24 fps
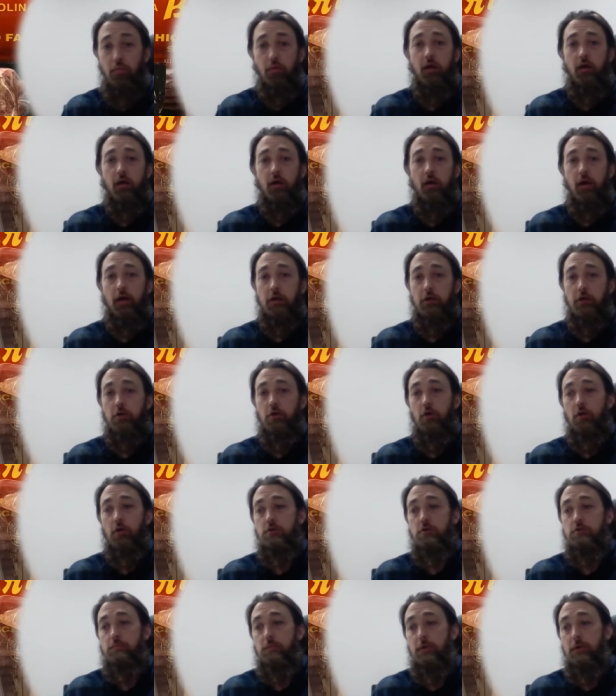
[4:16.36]
prayer and
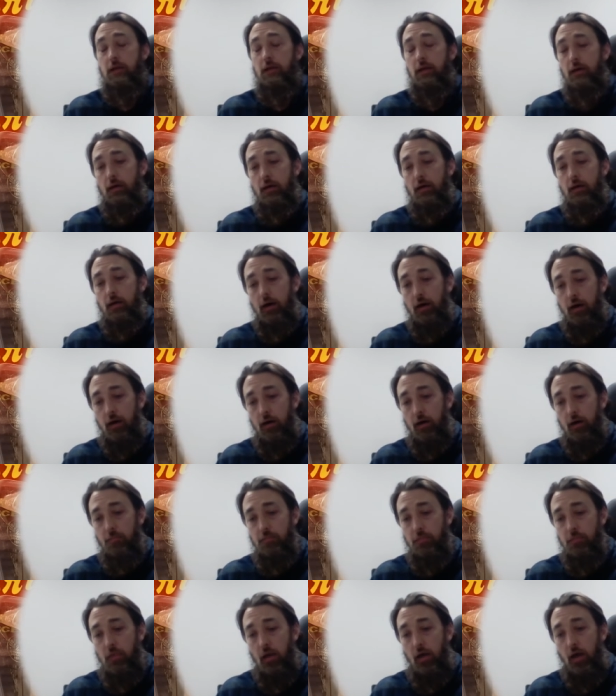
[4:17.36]
encouragement.
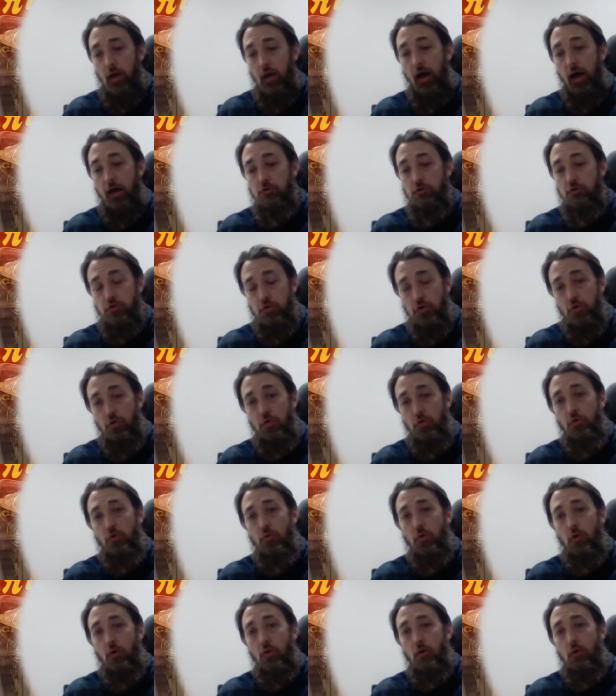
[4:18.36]
Um, I
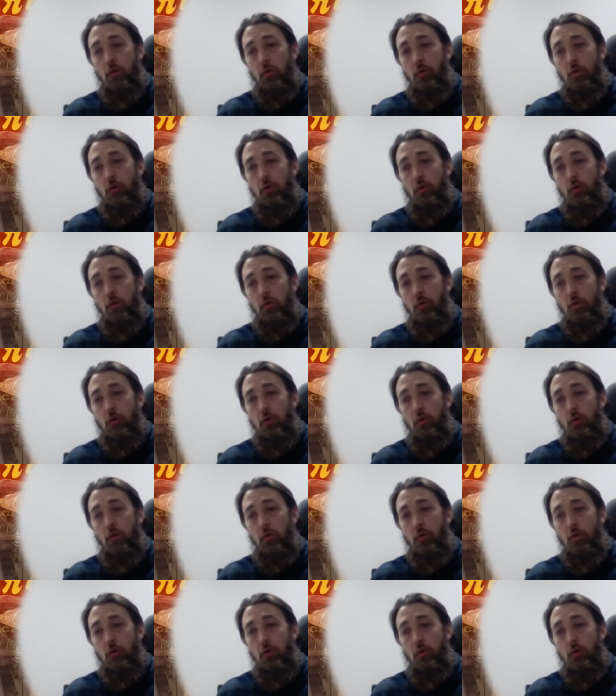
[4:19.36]
do